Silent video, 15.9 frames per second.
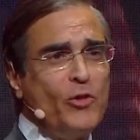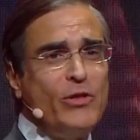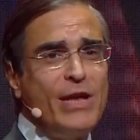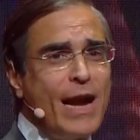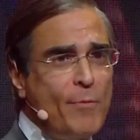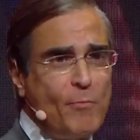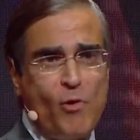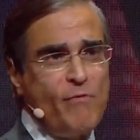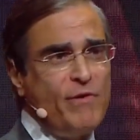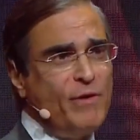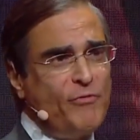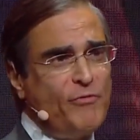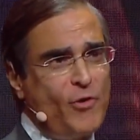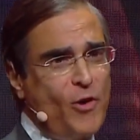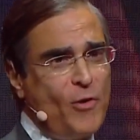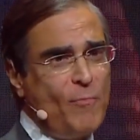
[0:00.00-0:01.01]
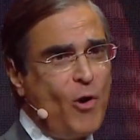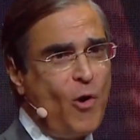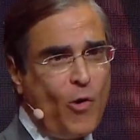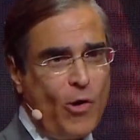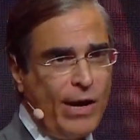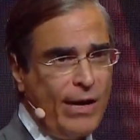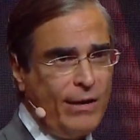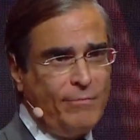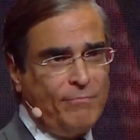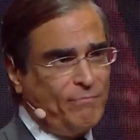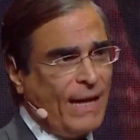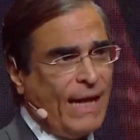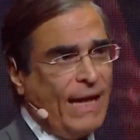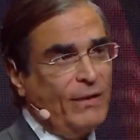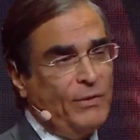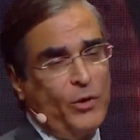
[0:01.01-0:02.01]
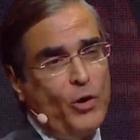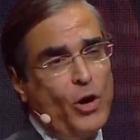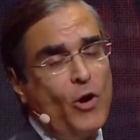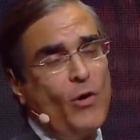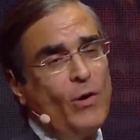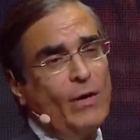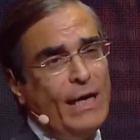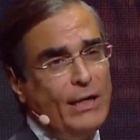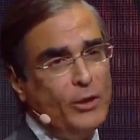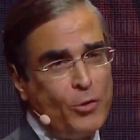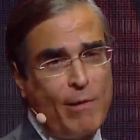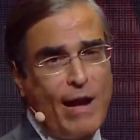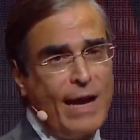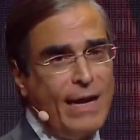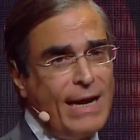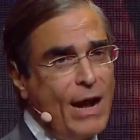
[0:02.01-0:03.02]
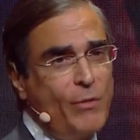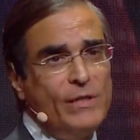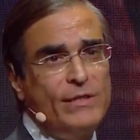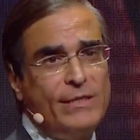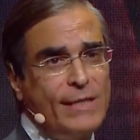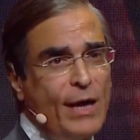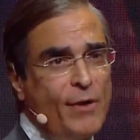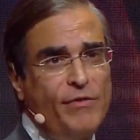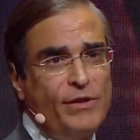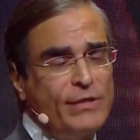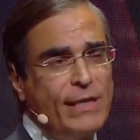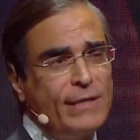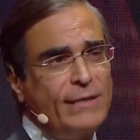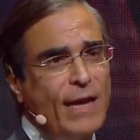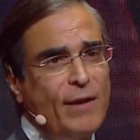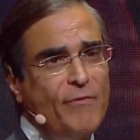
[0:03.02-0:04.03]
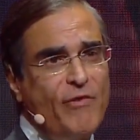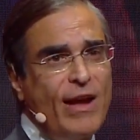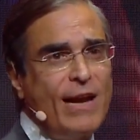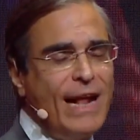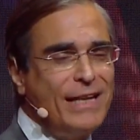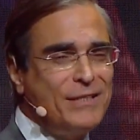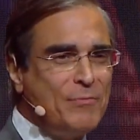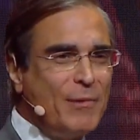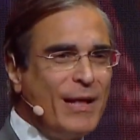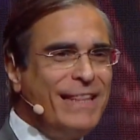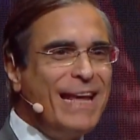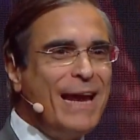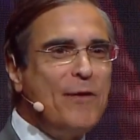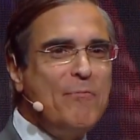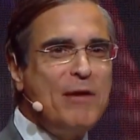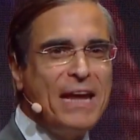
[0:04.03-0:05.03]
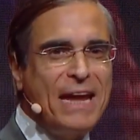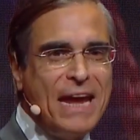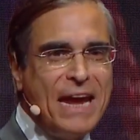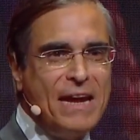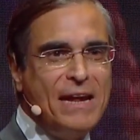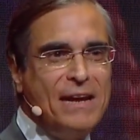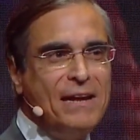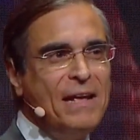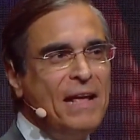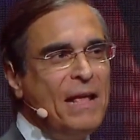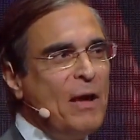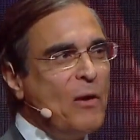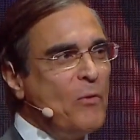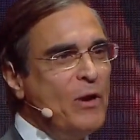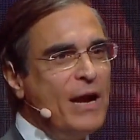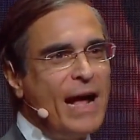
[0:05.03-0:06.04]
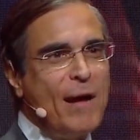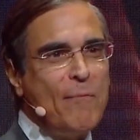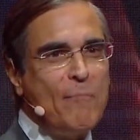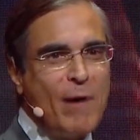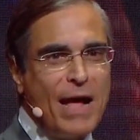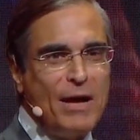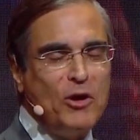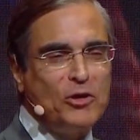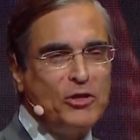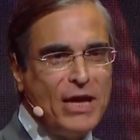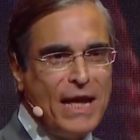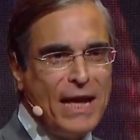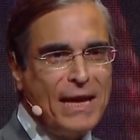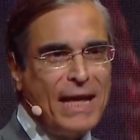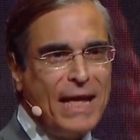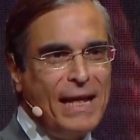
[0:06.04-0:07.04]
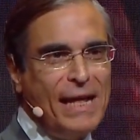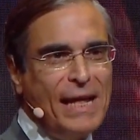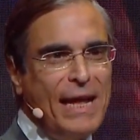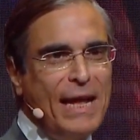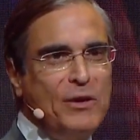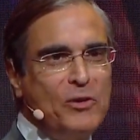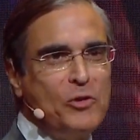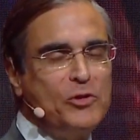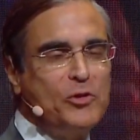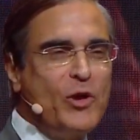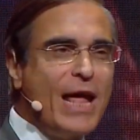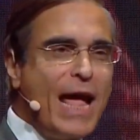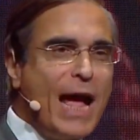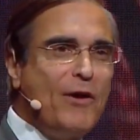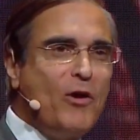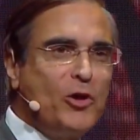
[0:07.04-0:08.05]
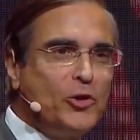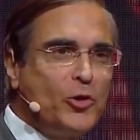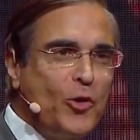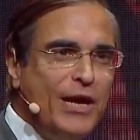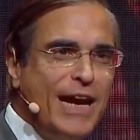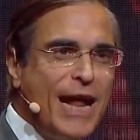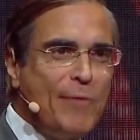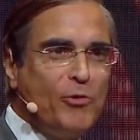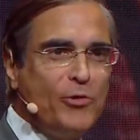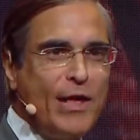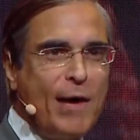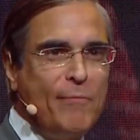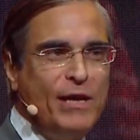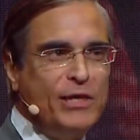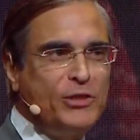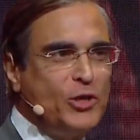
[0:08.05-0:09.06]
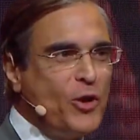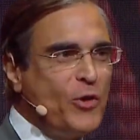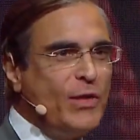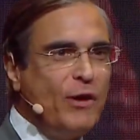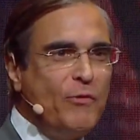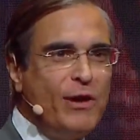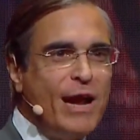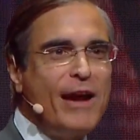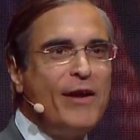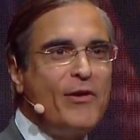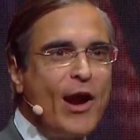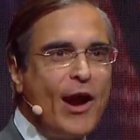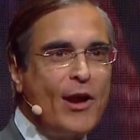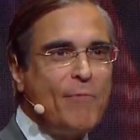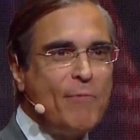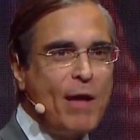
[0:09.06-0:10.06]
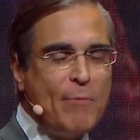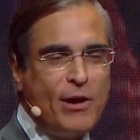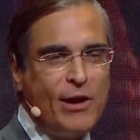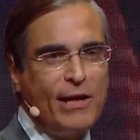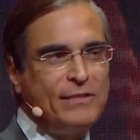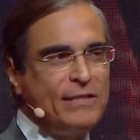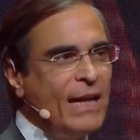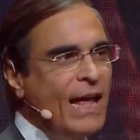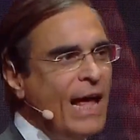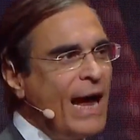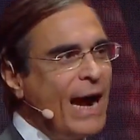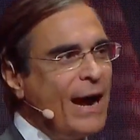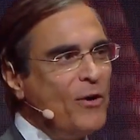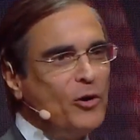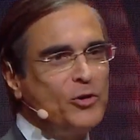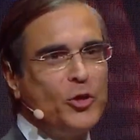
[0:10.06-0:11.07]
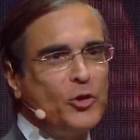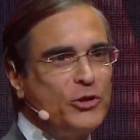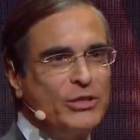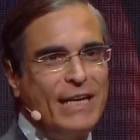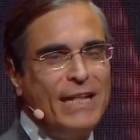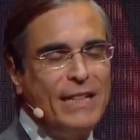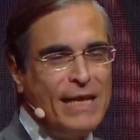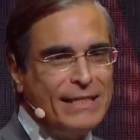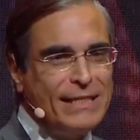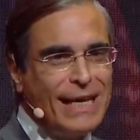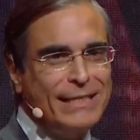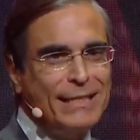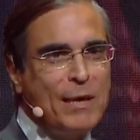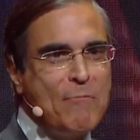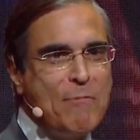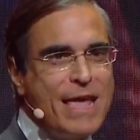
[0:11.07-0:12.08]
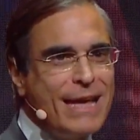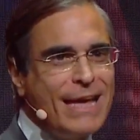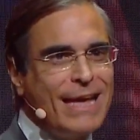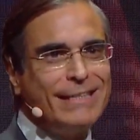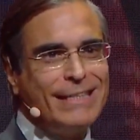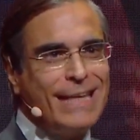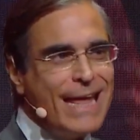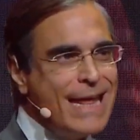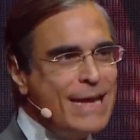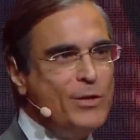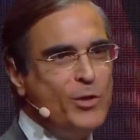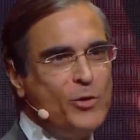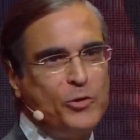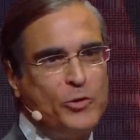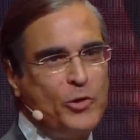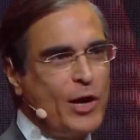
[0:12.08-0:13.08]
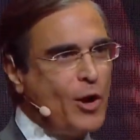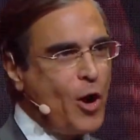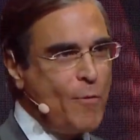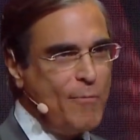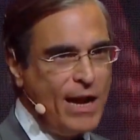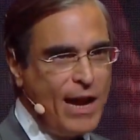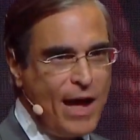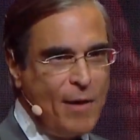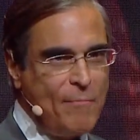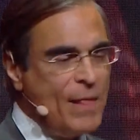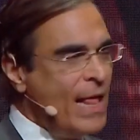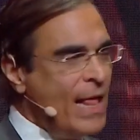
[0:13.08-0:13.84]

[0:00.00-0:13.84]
they are moving from oil, you know, in Dubai now it's services and finance, but they are beginning with a biotech industry and also in Abu Dhabi. So the United Arab Emirates are also seeing this as the biggest industry coming up.